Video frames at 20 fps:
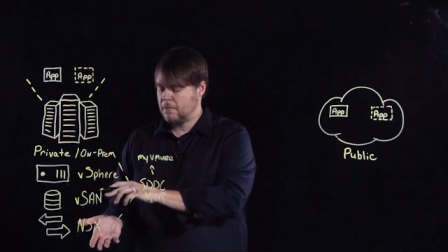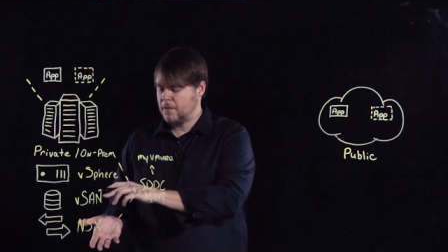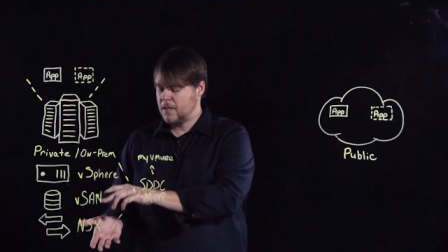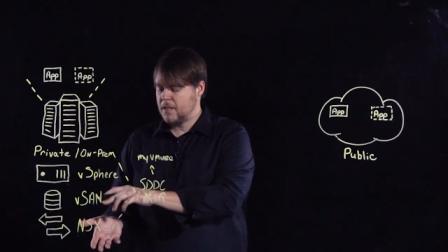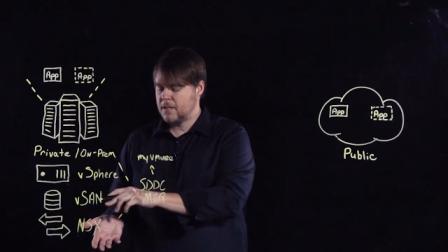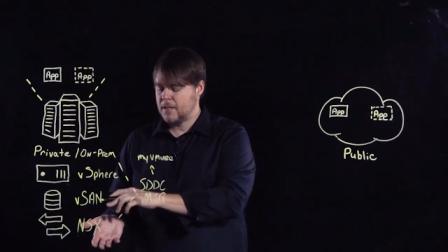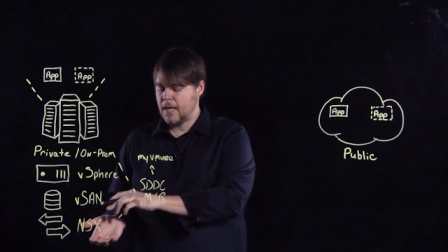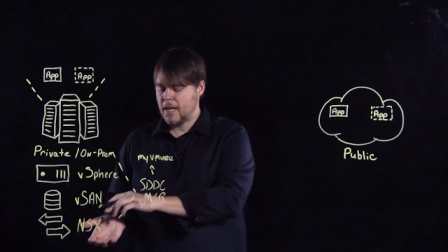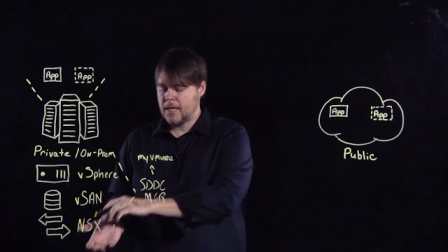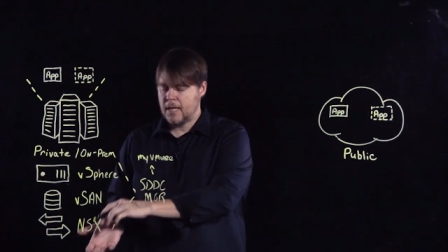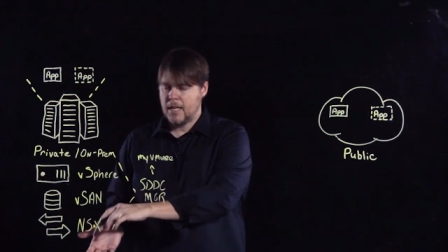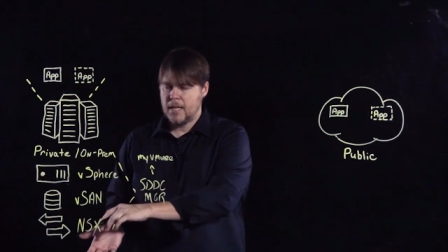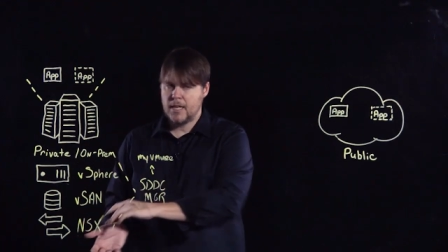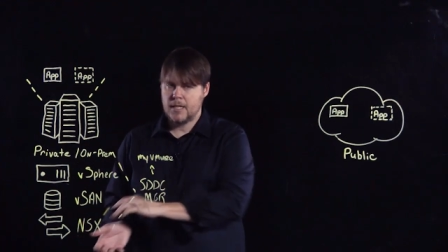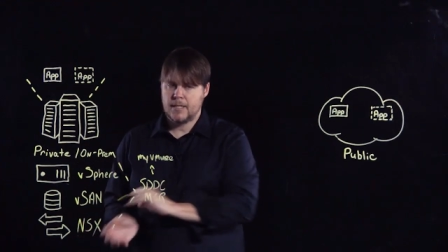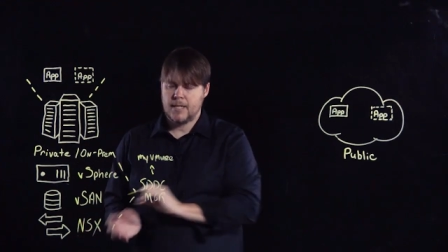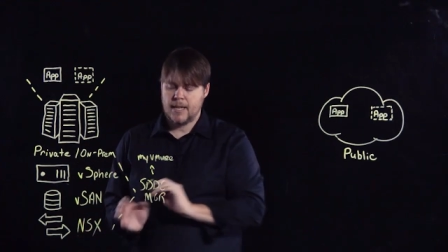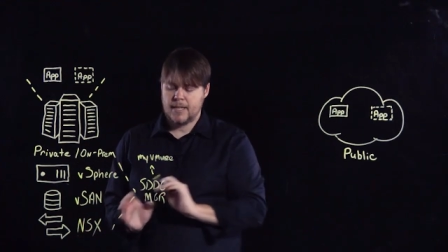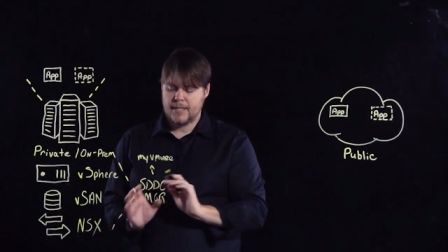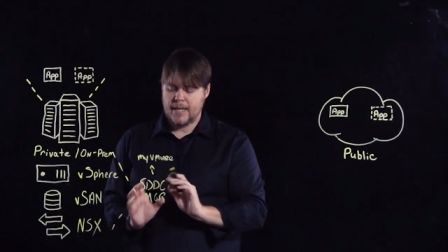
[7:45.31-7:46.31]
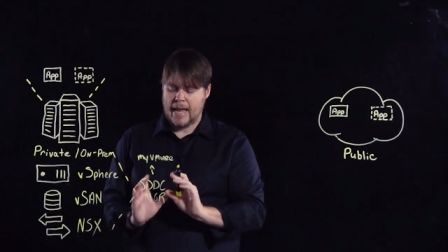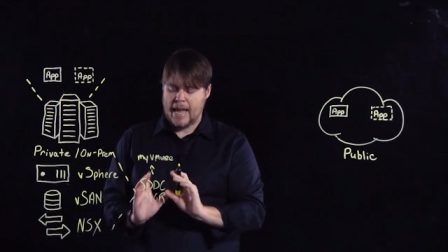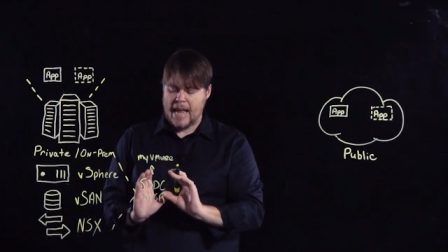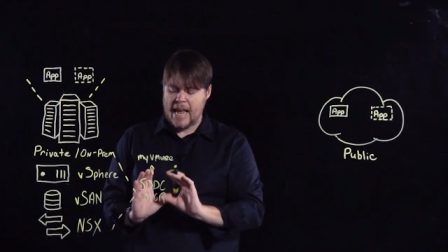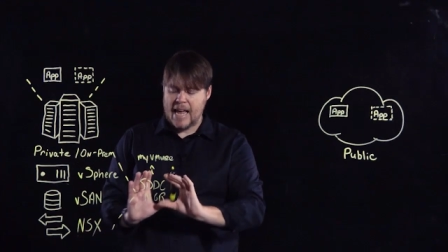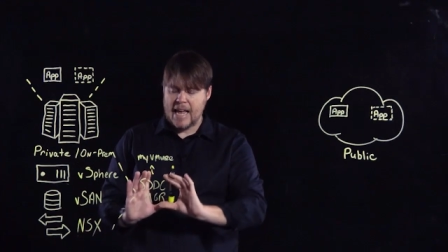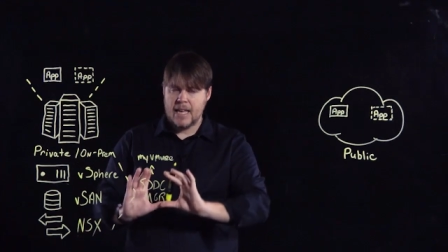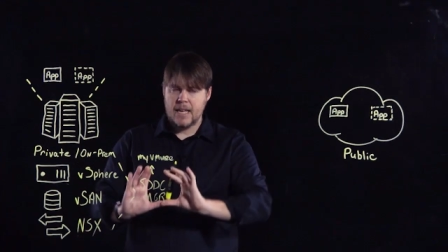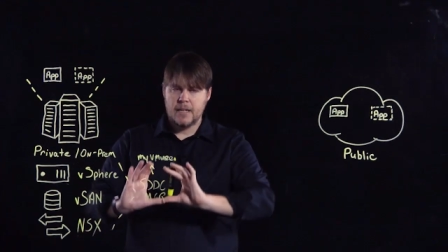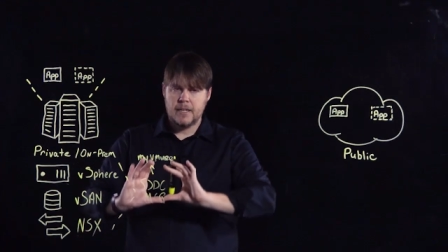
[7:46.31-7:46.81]
vSAN, NSX,
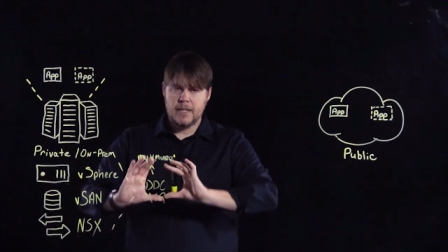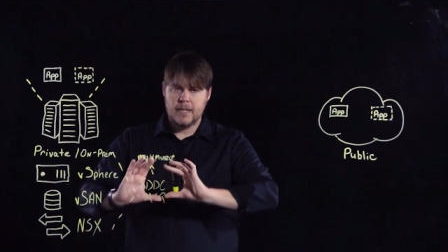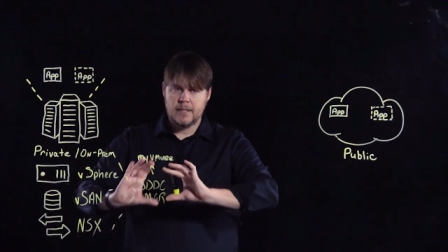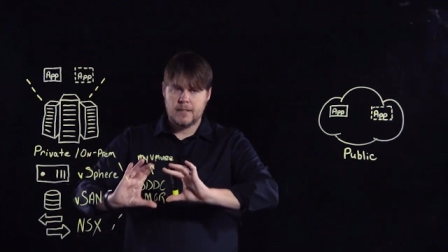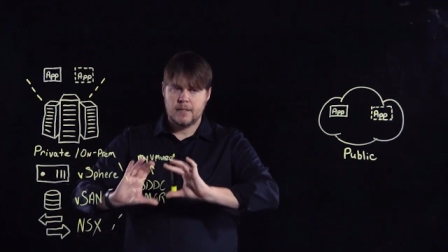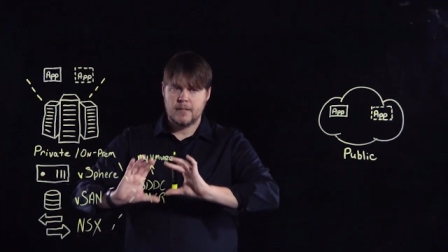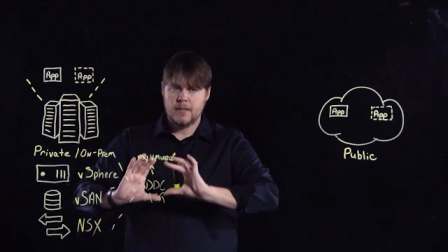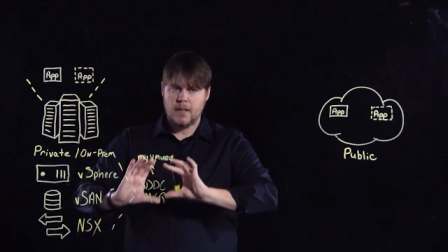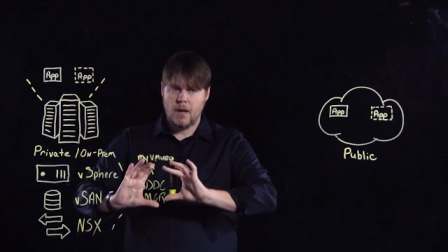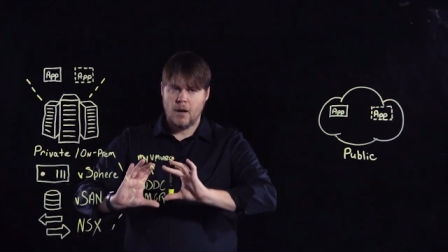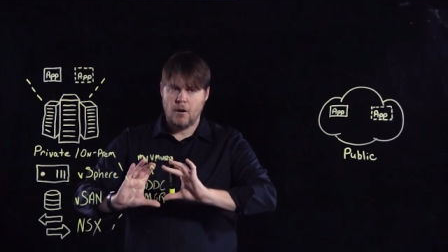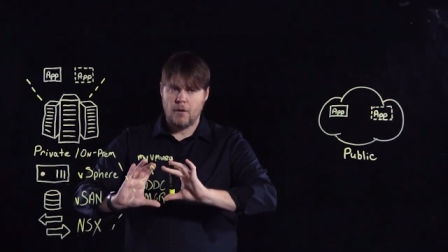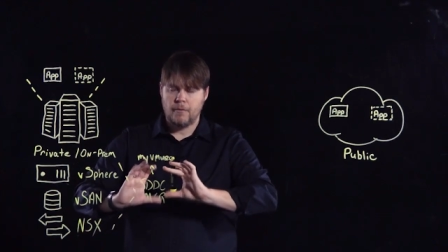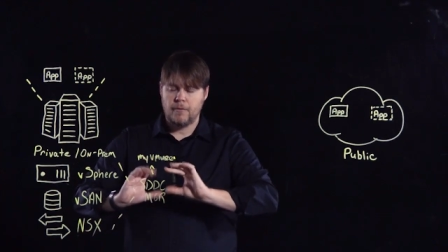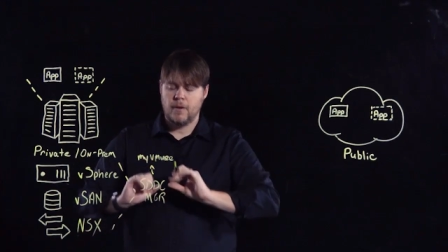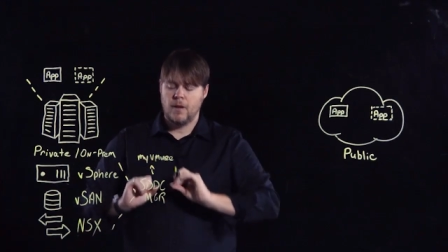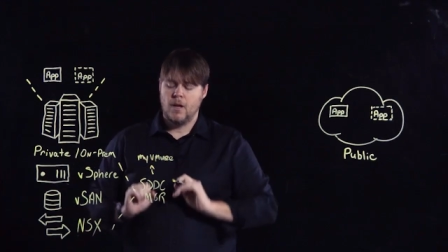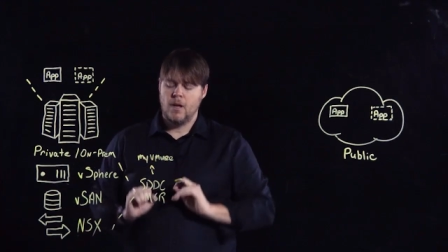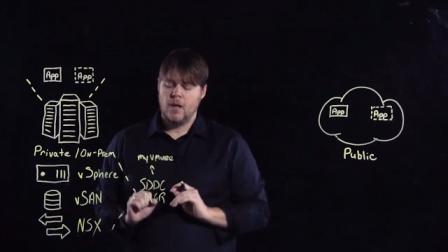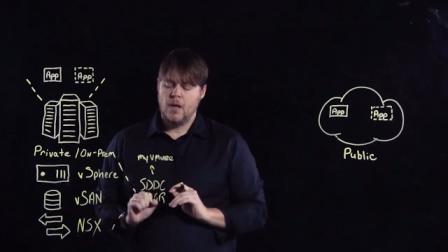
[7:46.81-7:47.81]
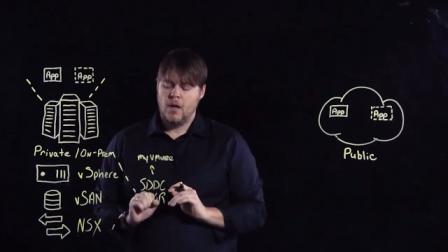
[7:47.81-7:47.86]
and itself,